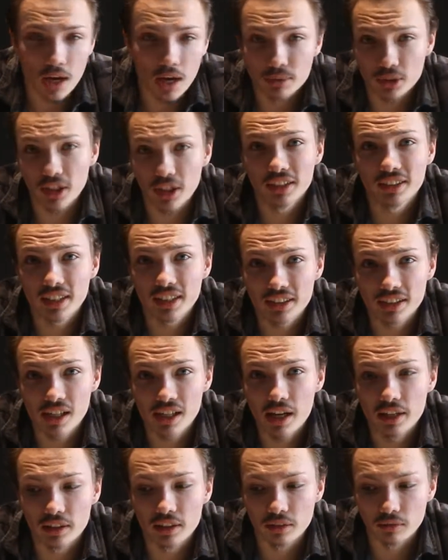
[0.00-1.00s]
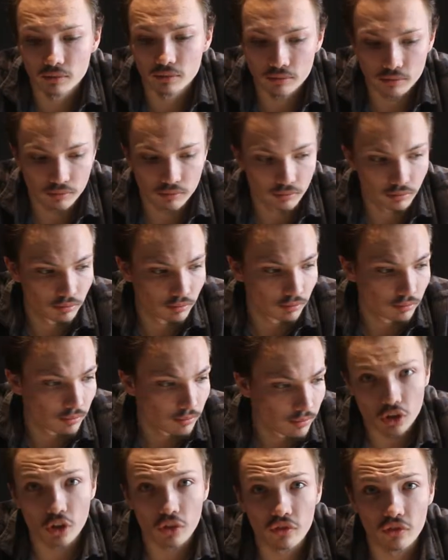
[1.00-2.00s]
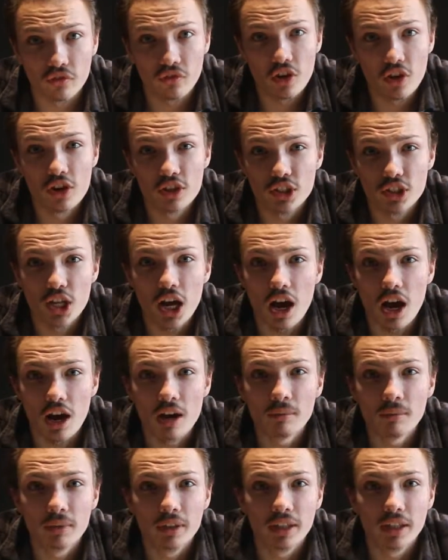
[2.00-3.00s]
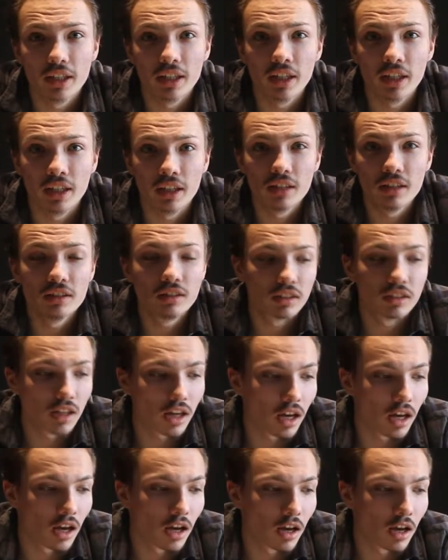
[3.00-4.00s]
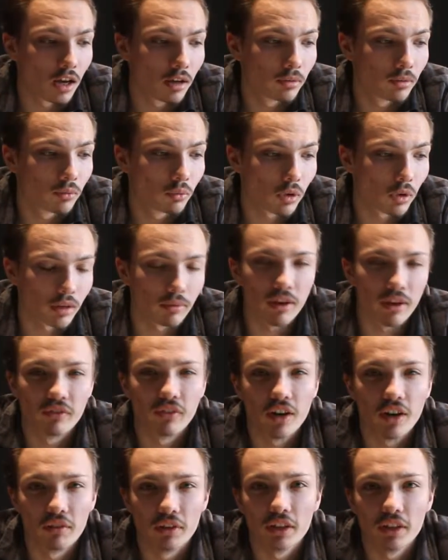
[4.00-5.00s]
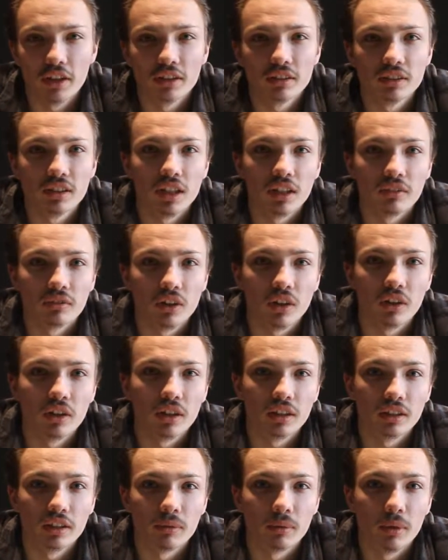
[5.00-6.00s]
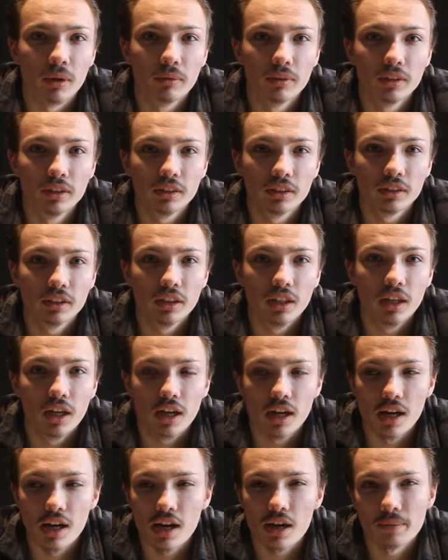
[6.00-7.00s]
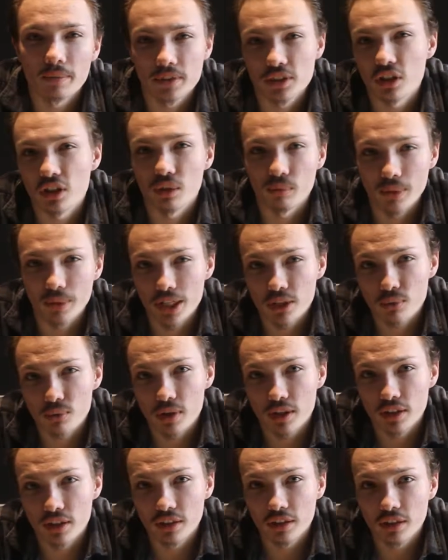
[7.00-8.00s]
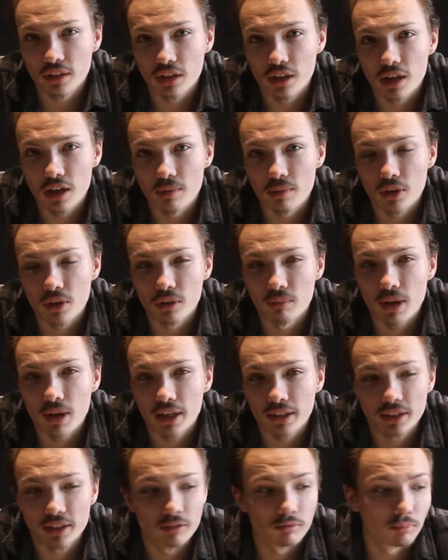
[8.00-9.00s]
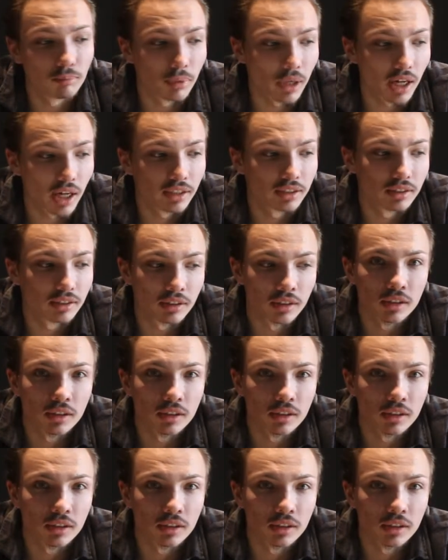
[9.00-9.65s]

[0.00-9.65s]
So let's get started. So first up is one of my favourite things that I've got at the moment. It's not the best one on the market, but